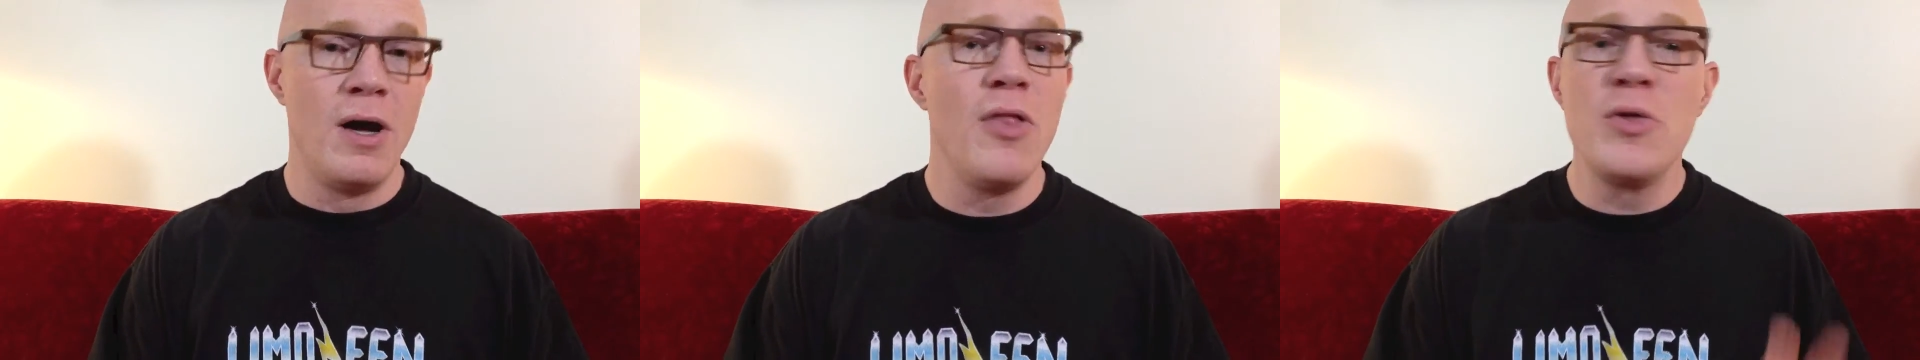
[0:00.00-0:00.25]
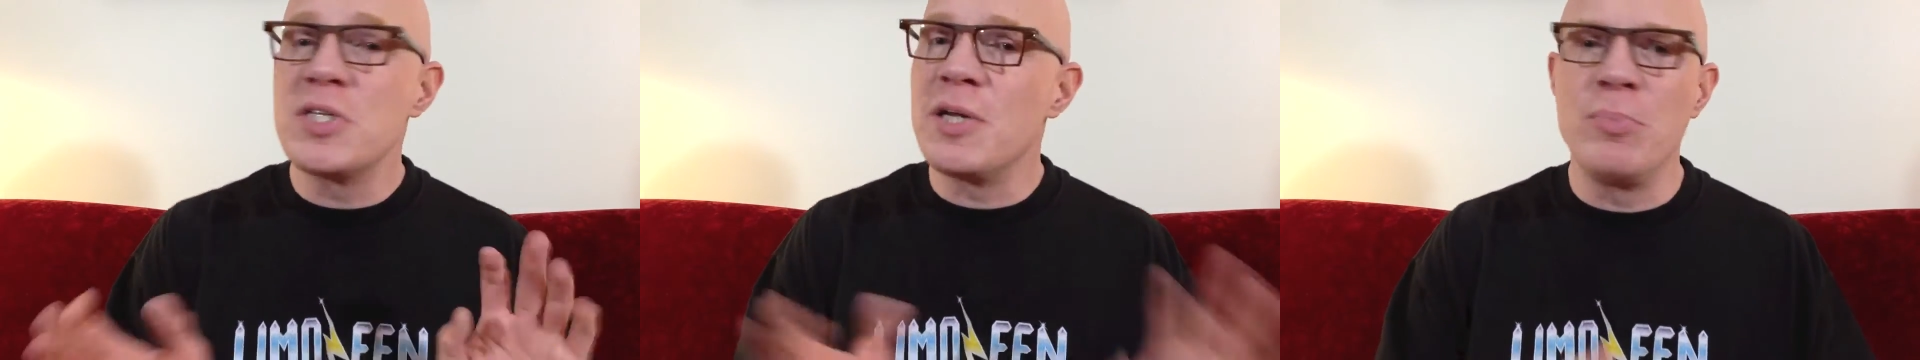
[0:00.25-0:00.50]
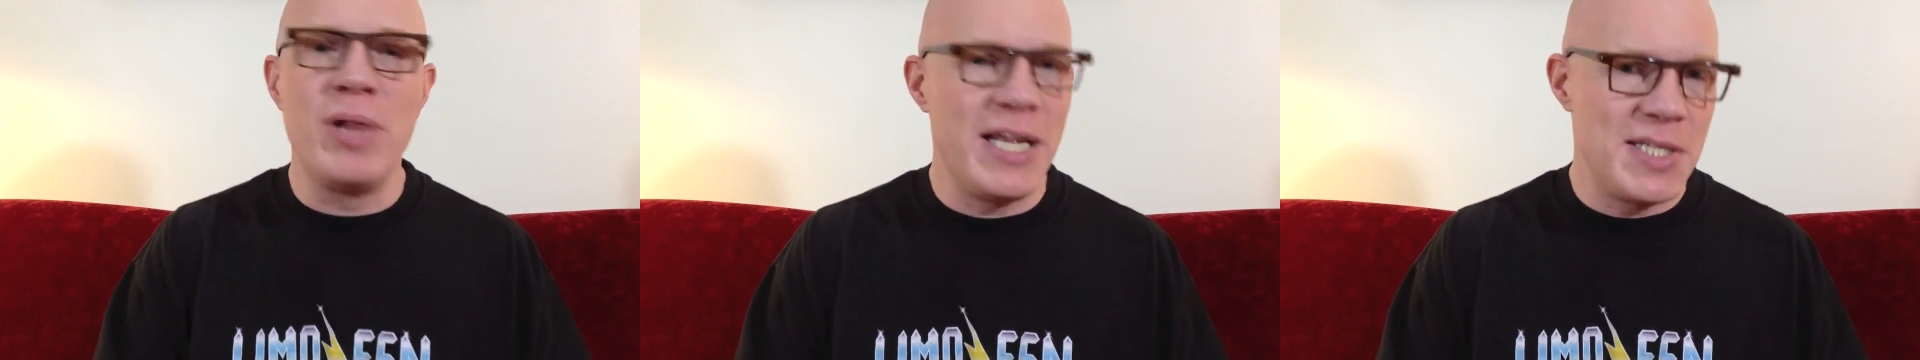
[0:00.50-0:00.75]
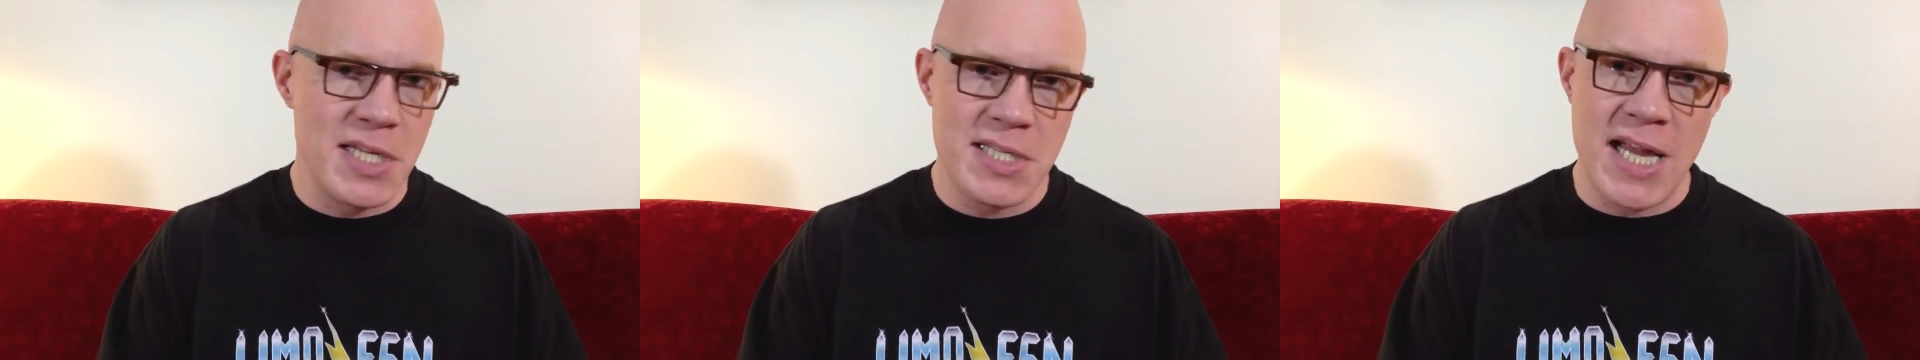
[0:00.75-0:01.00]
All those
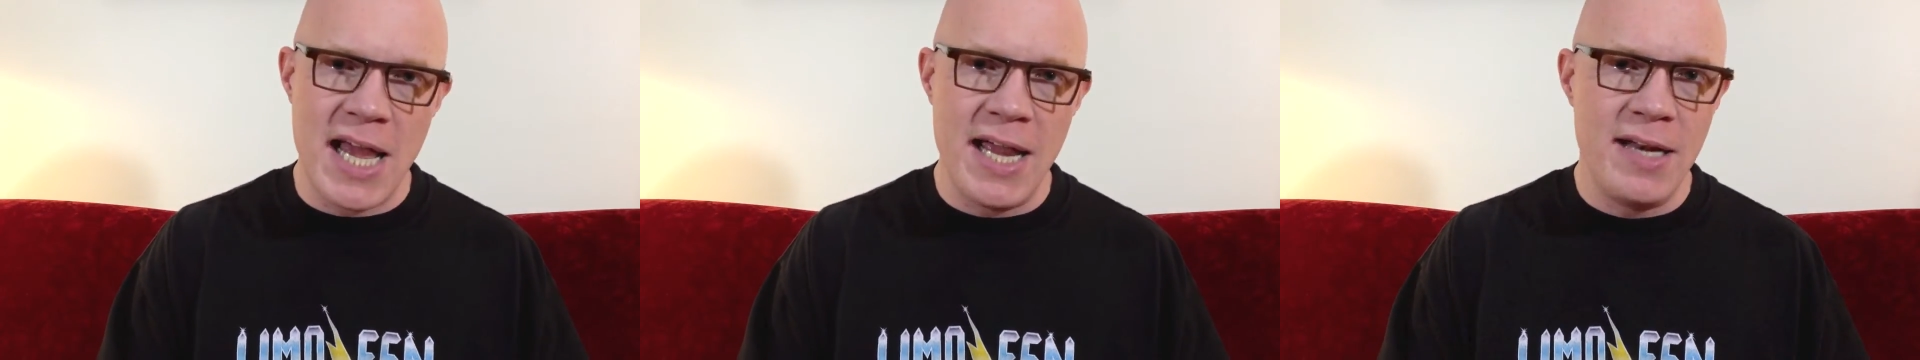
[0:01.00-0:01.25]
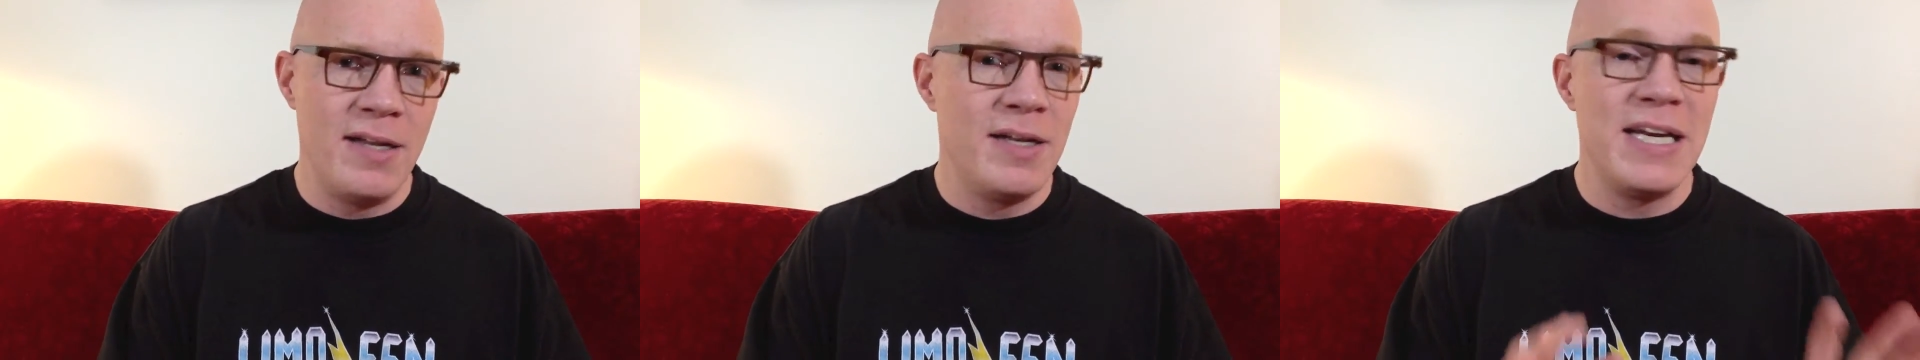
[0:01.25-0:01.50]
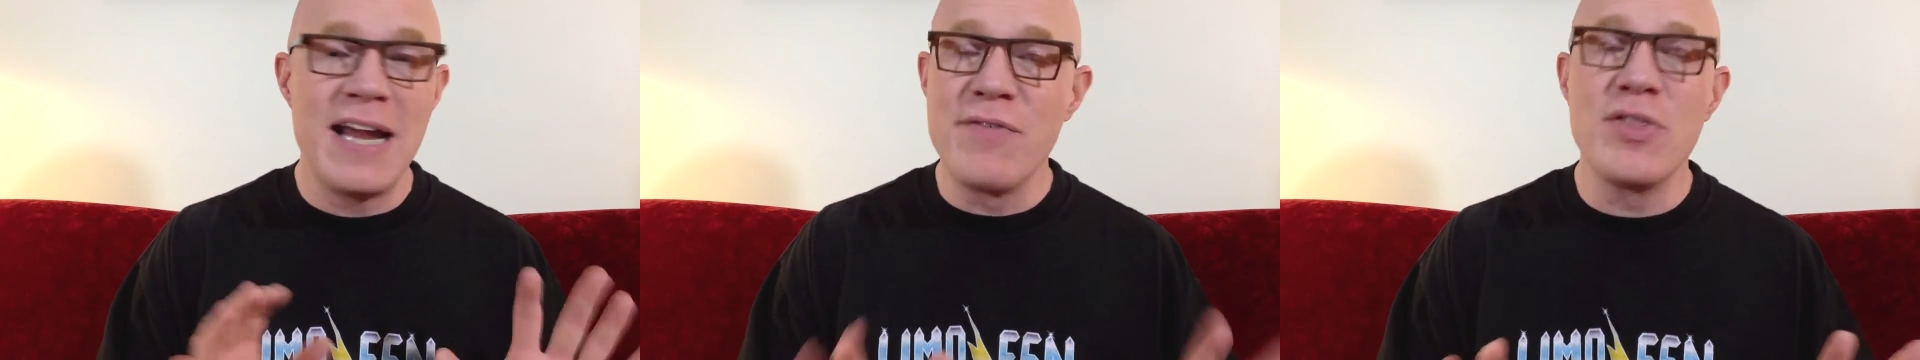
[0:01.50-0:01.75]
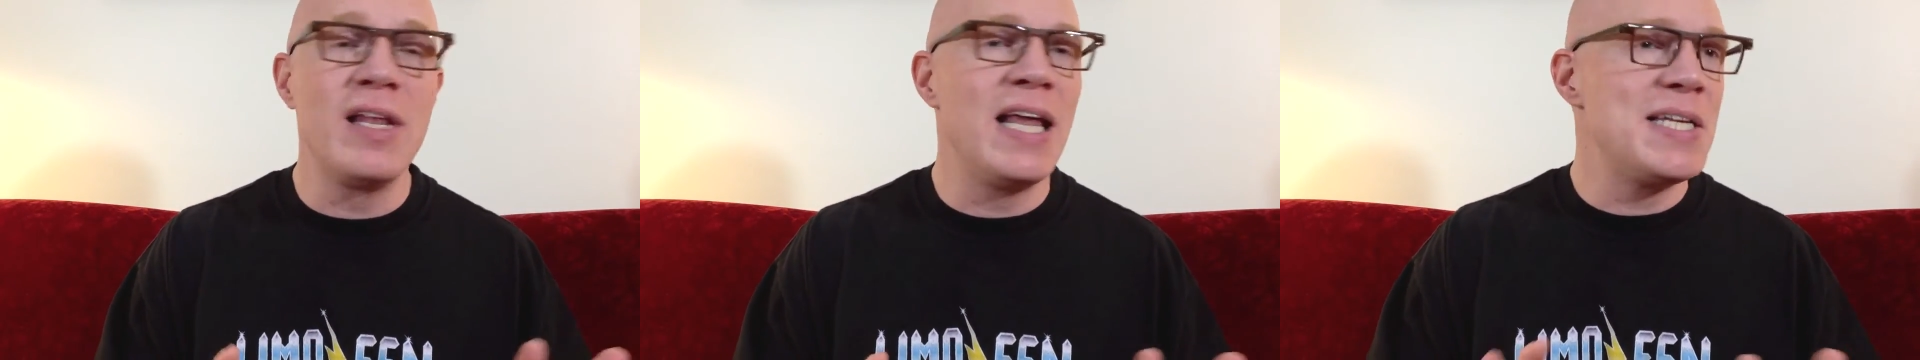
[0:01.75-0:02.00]
complaints aside,
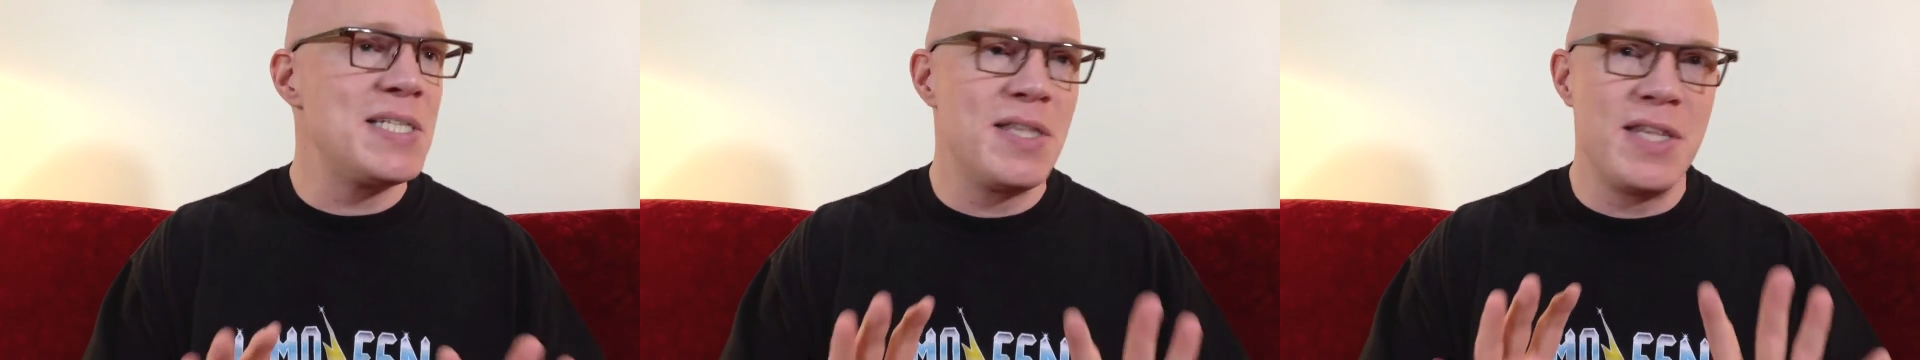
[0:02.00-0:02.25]
nevertheless,